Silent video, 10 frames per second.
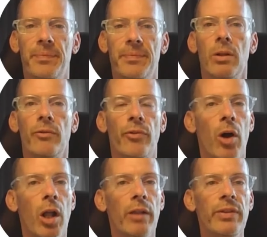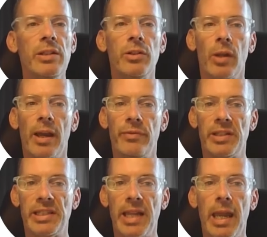For all of these, you'll have the
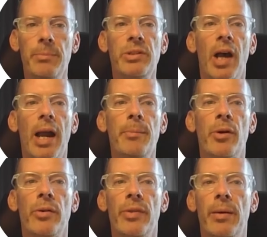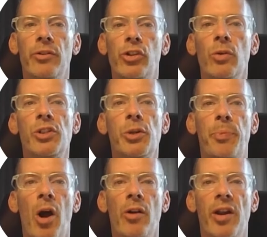same timer that shows your
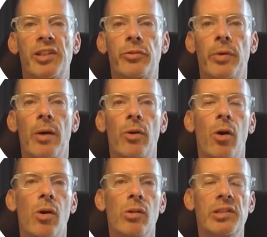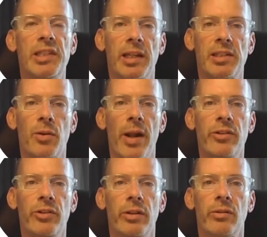progress throughout all 6
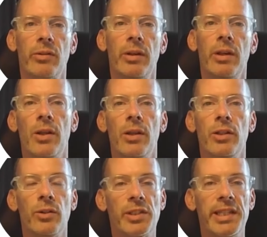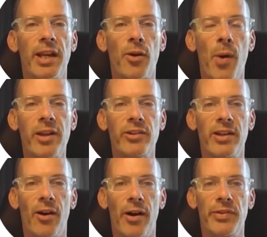questions. You'll see a question
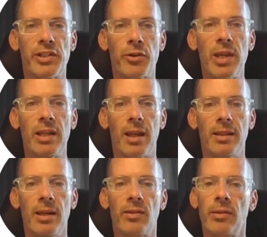on the screen like this.